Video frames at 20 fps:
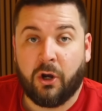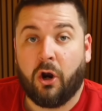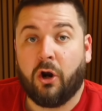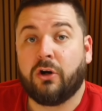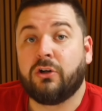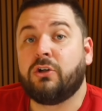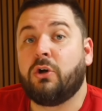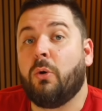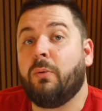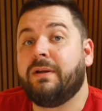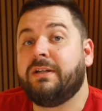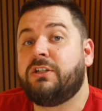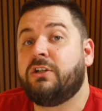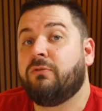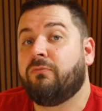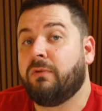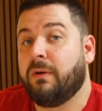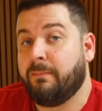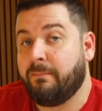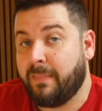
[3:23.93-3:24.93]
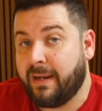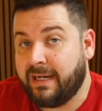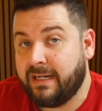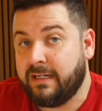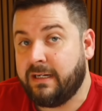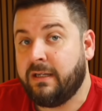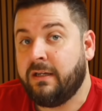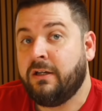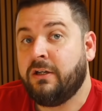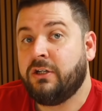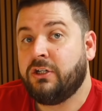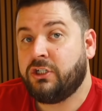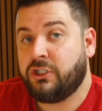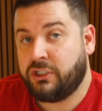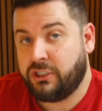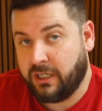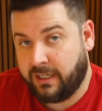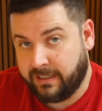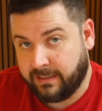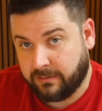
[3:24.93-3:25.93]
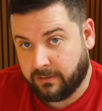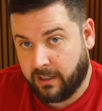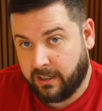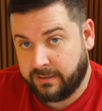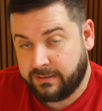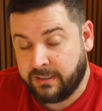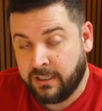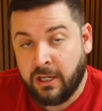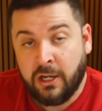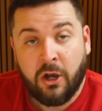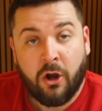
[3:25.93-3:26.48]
are going to remain shiny locked.